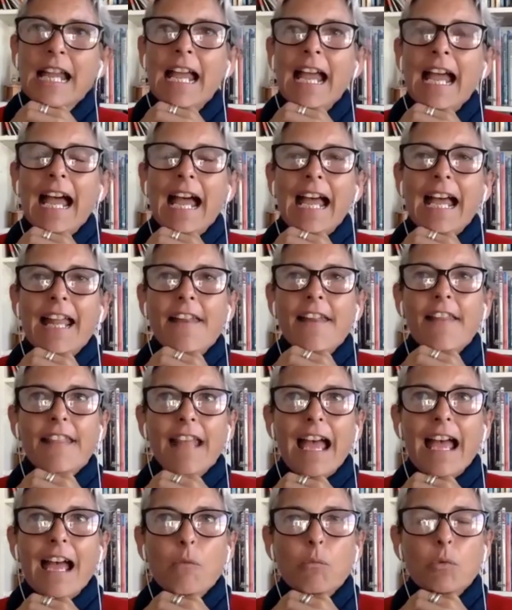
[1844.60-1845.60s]
And
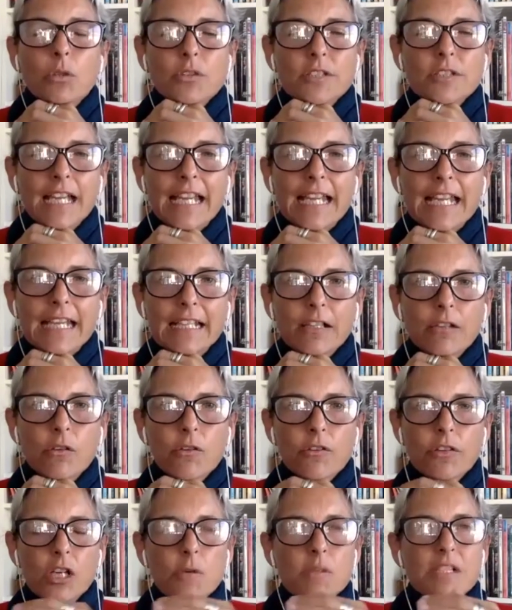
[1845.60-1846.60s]
that will take,
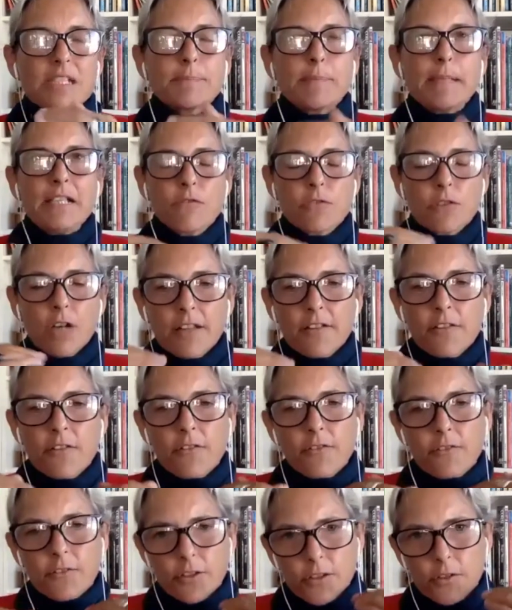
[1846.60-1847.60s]
although it's been run
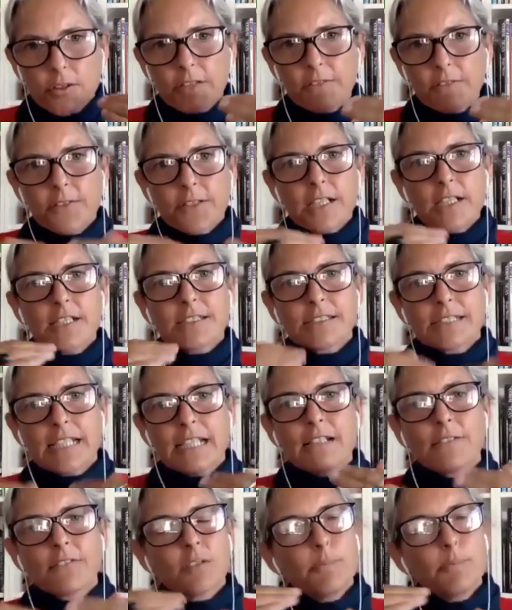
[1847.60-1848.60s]
through the first set
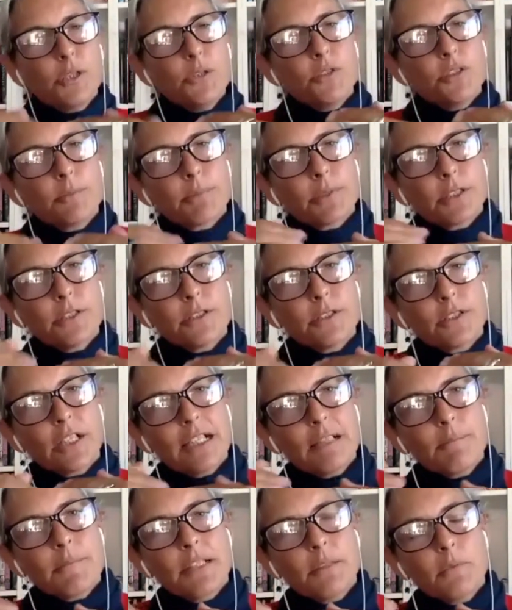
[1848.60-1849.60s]
of computer
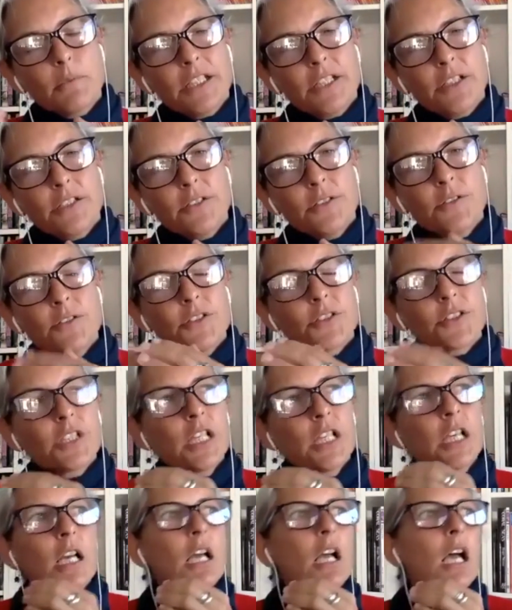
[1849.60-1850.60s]
program that we use,
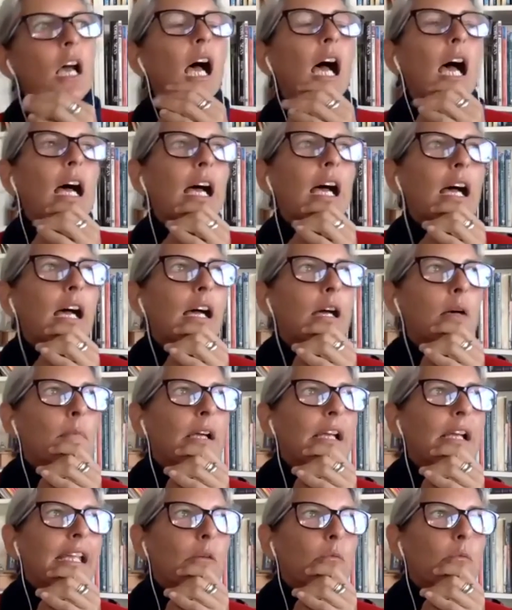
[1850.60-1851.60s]

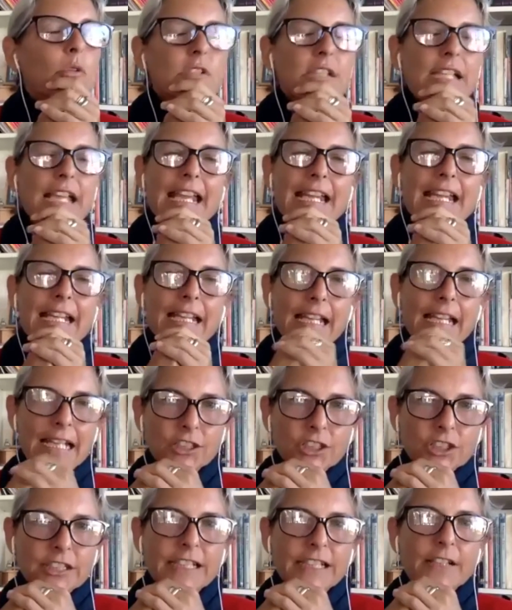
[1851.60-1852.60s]
it will take
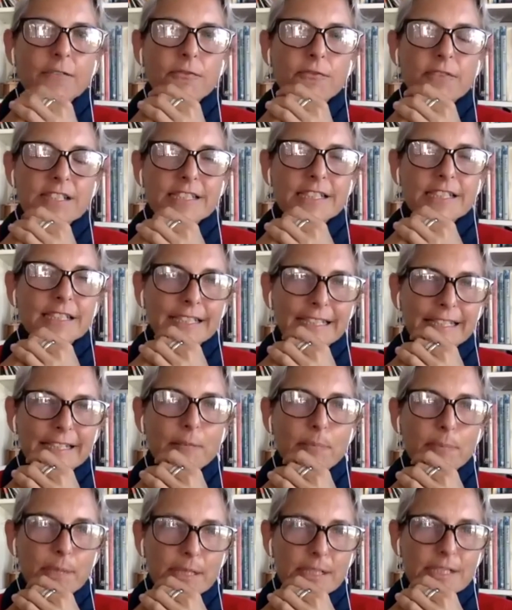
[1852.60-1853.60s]
actually a
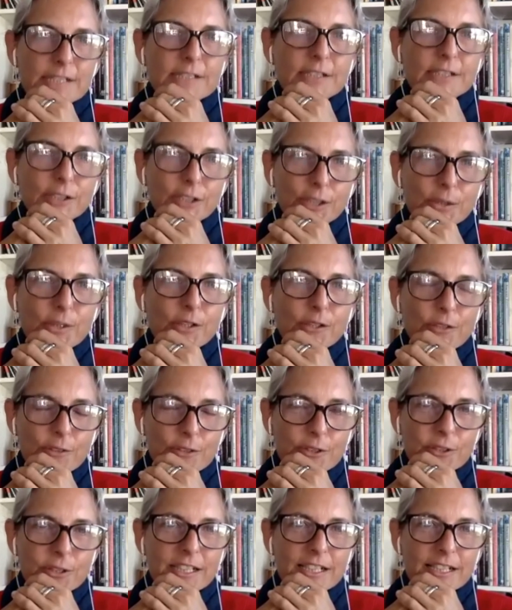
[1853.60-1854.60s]
person going
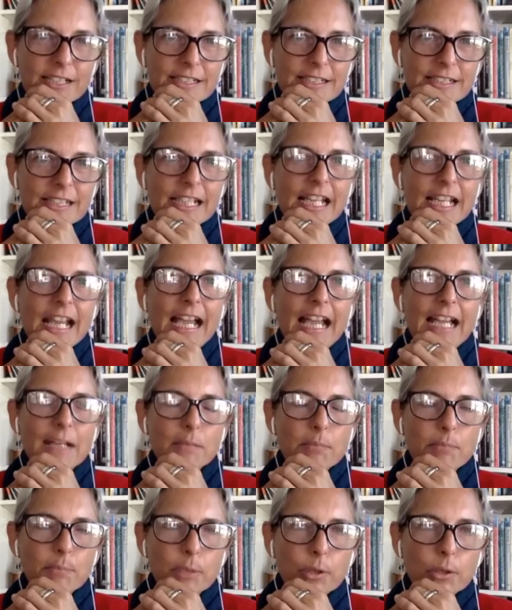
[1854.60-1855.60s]
through it and
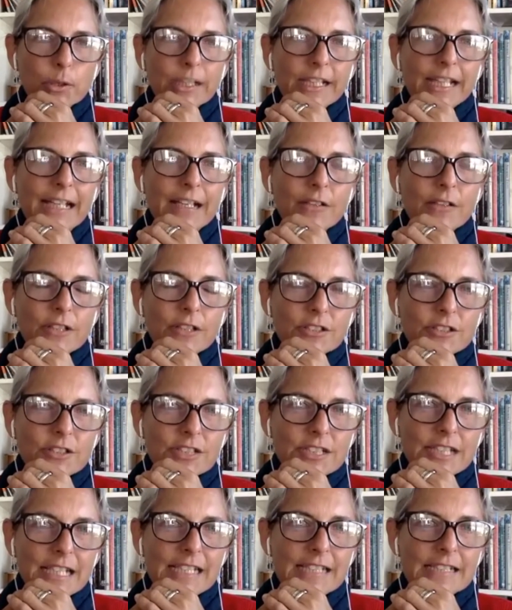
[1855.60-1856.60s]
pulling out those
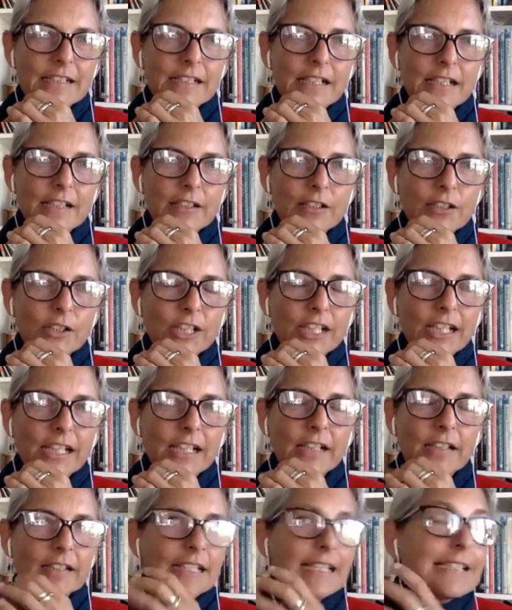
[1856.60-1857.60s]
data and
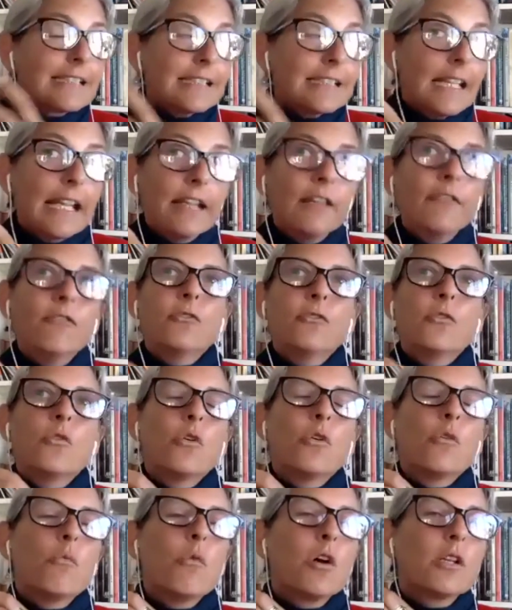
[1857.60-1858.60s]
listening
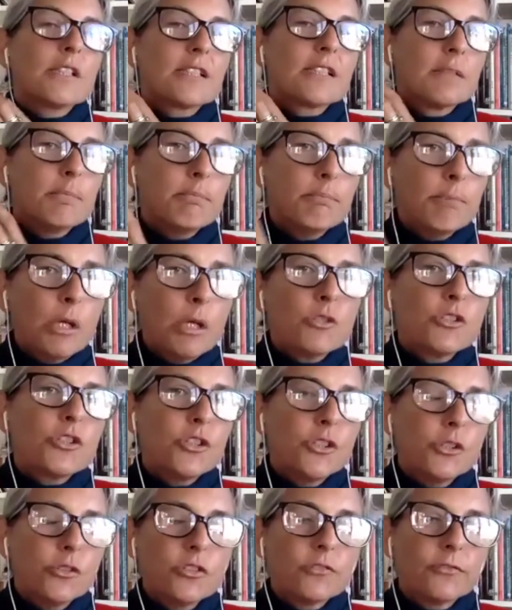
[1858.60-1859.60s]
for what's the most
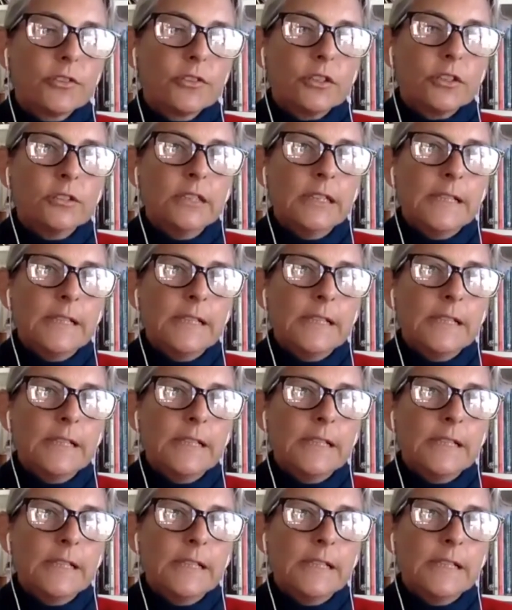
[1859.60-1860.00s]
useful,